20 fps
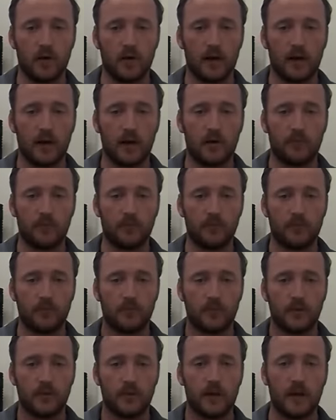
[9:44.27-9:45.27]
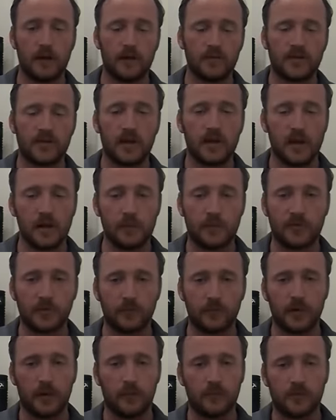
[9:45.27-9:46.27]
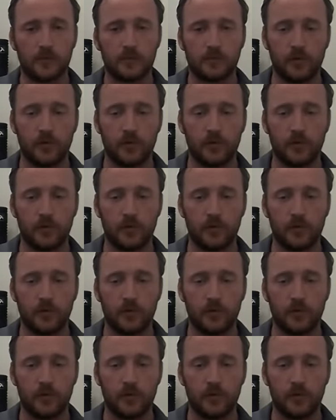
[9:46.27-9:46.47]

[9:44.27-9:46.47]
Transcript: Um, and obviously it helps sometimes,